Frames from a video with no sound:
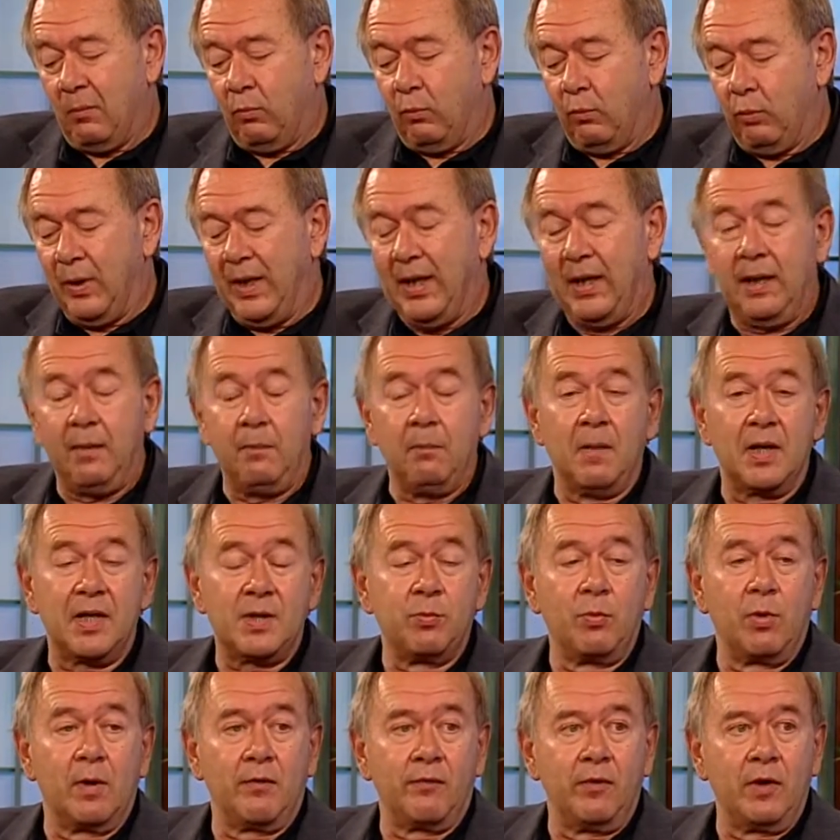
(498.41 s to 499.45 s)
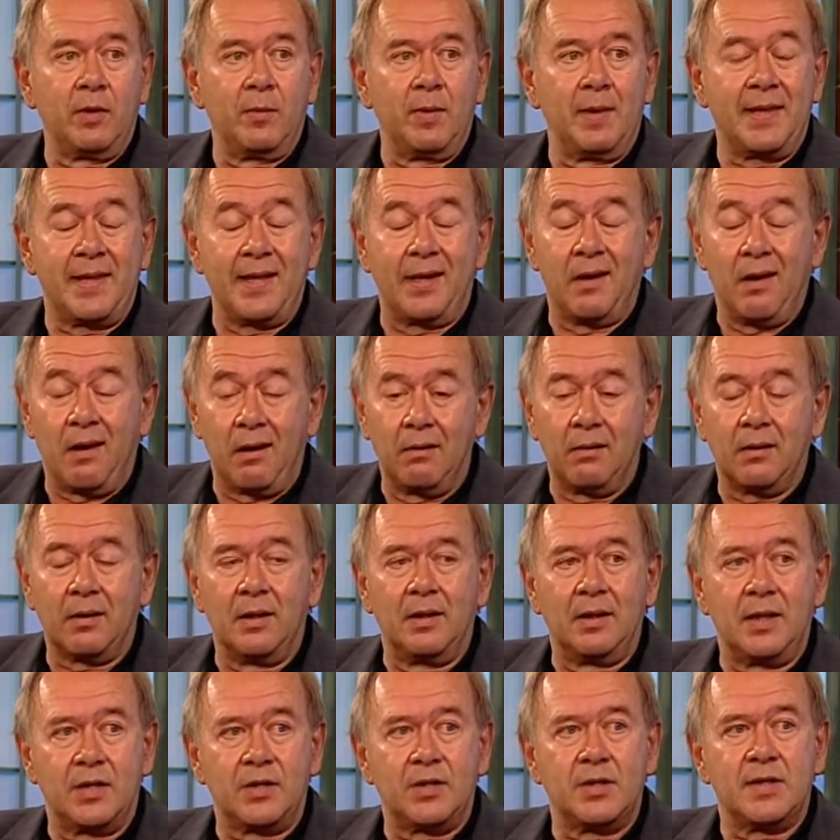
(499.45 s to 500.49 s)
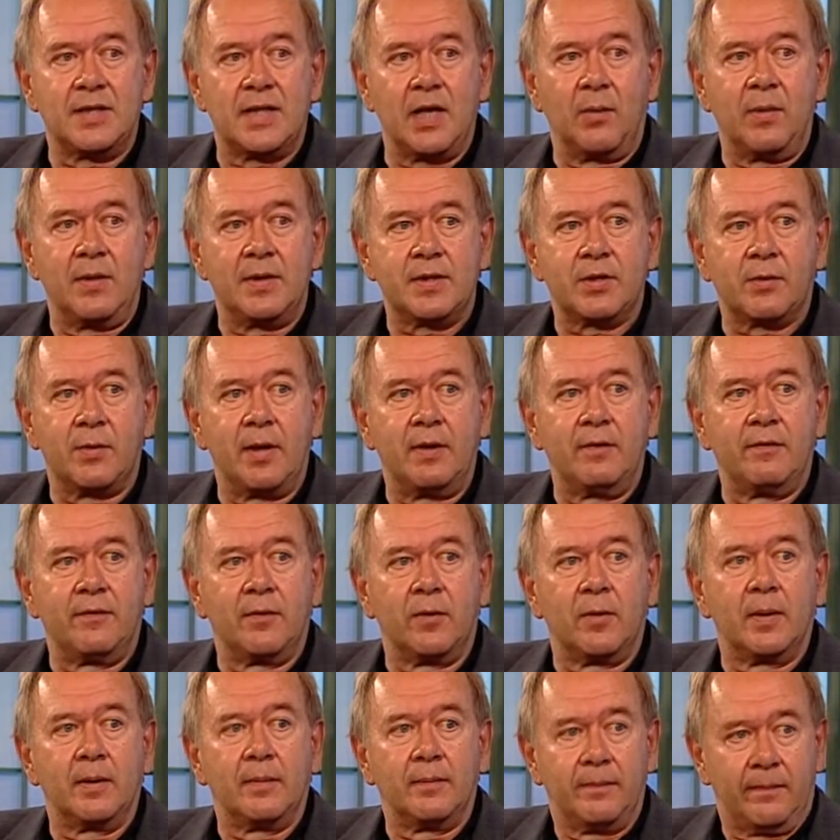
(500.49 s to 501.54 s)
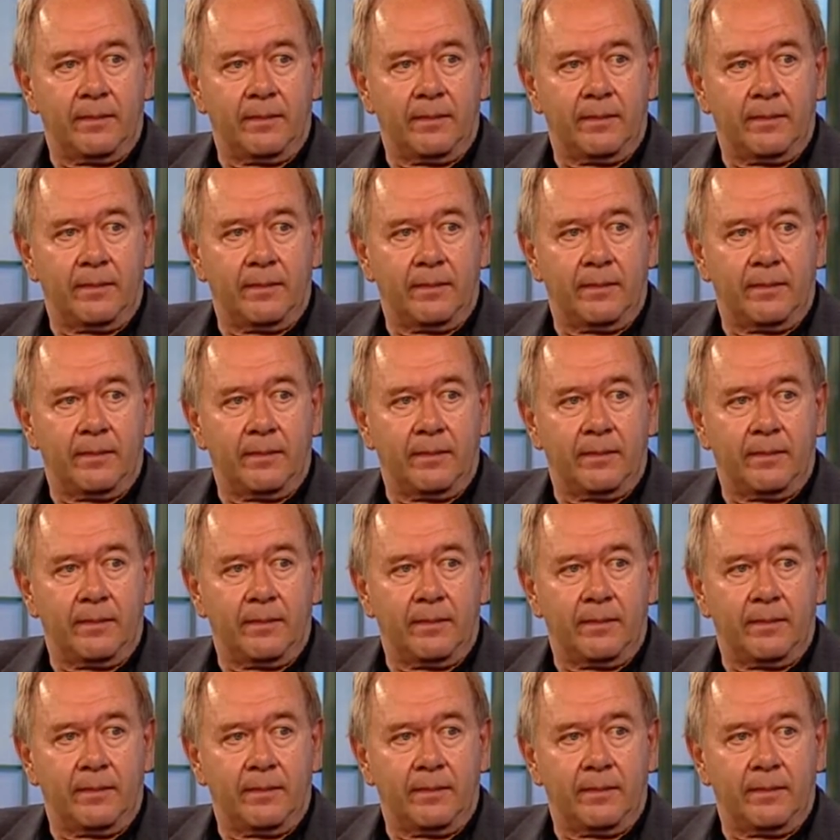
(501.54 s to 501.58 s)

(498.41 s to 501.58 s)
really much more frequent than other conditions that we screen for.